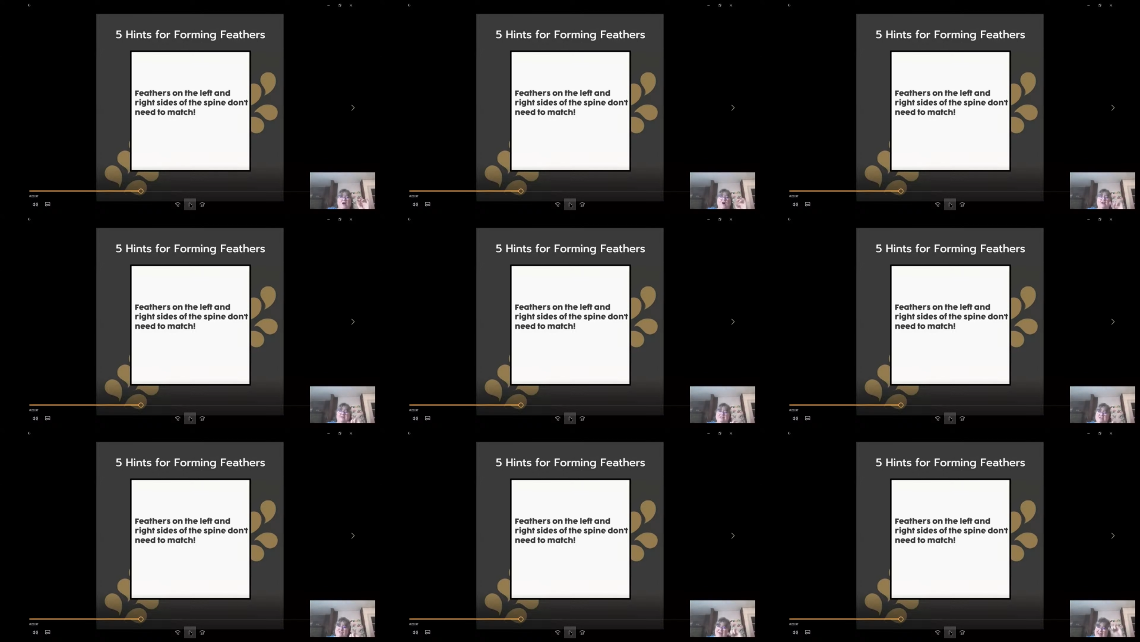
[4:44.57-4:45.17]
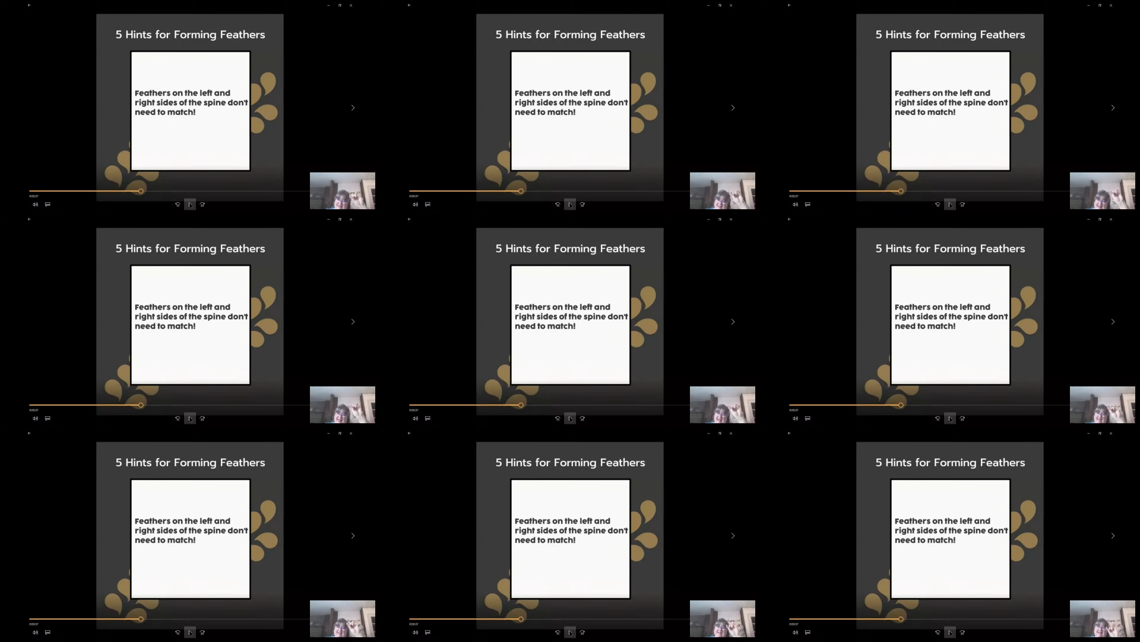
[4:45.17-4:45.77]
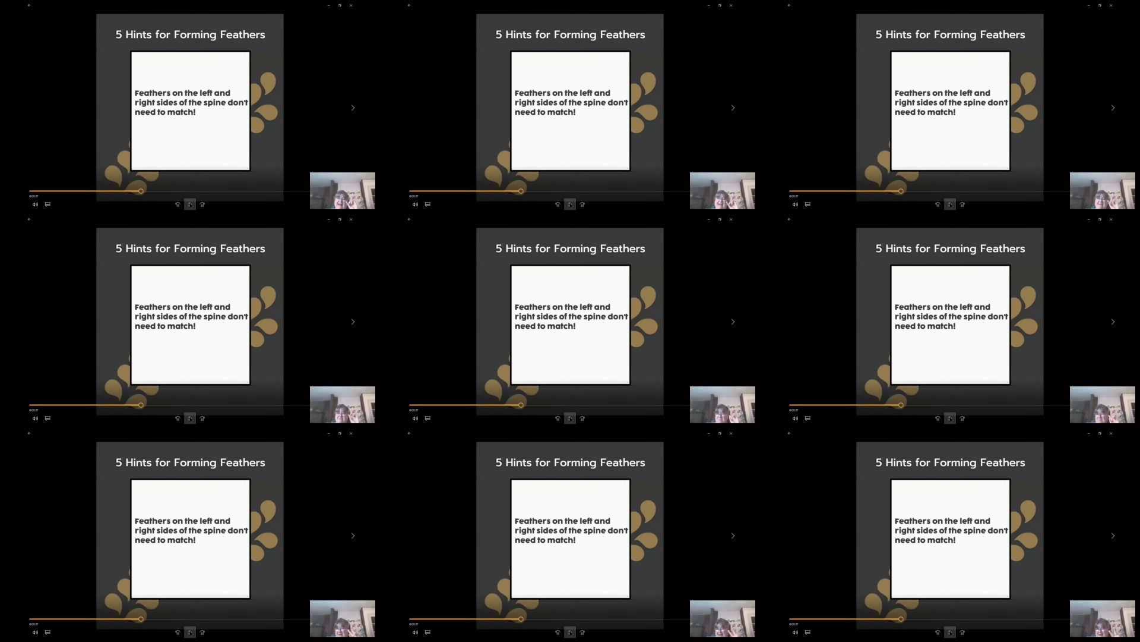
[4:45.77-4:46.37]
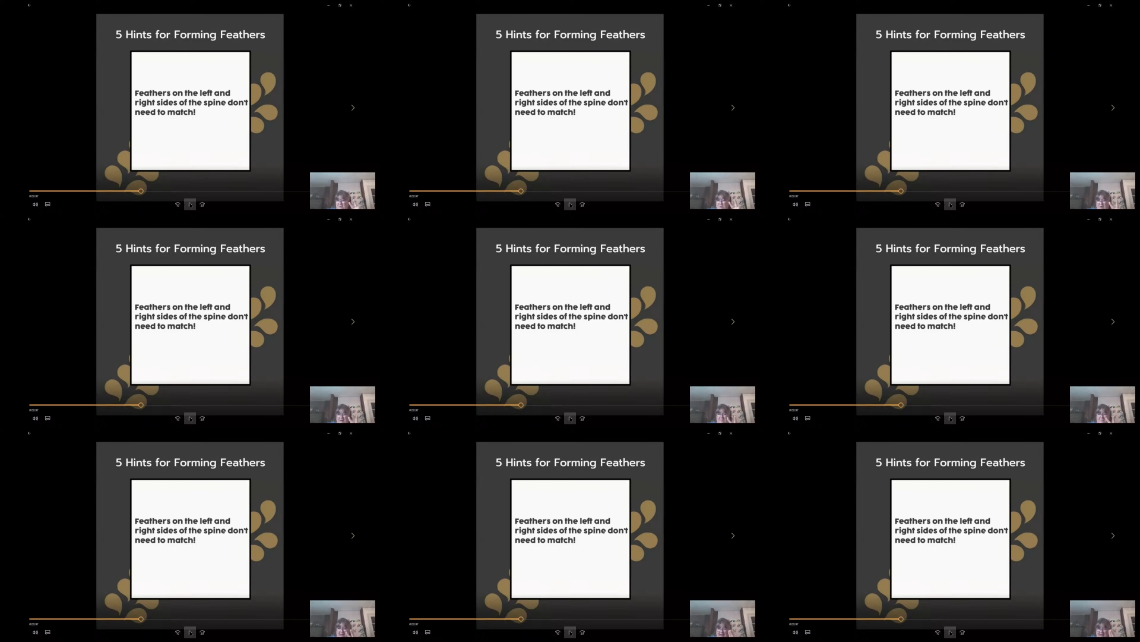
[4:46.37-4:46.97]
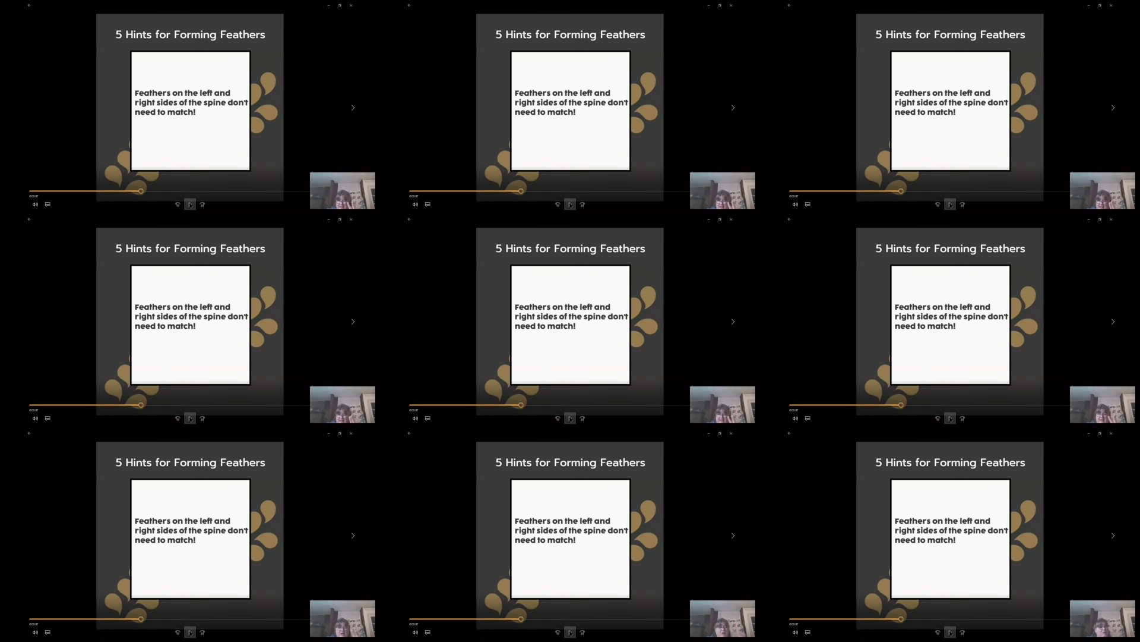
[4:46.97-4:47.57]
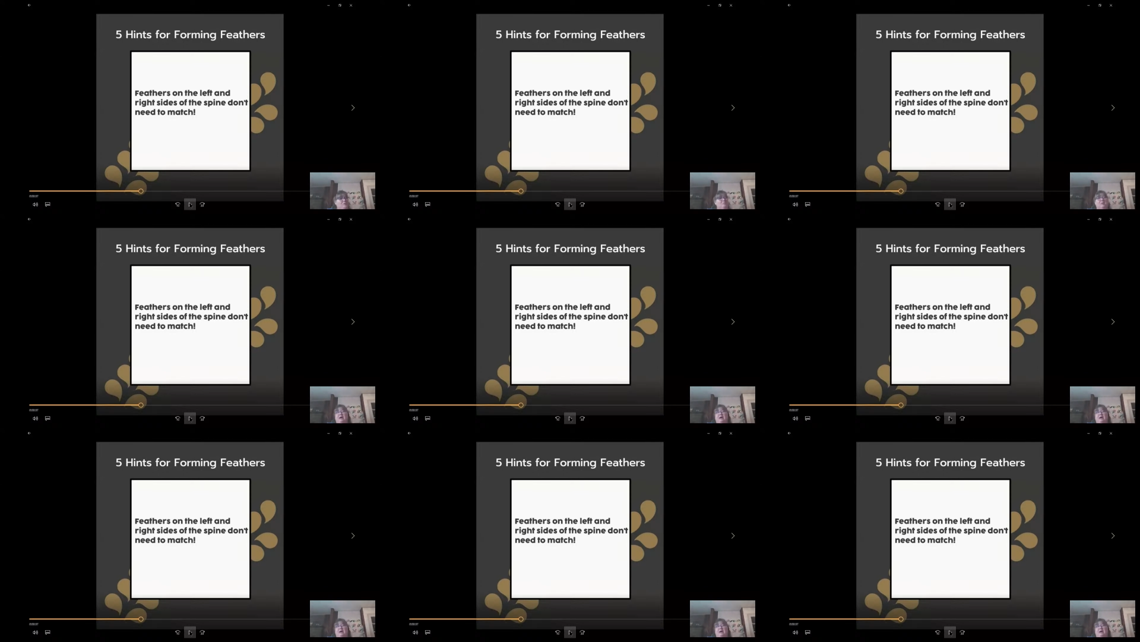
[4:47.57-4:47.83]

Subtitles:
[unreadable: no face in view]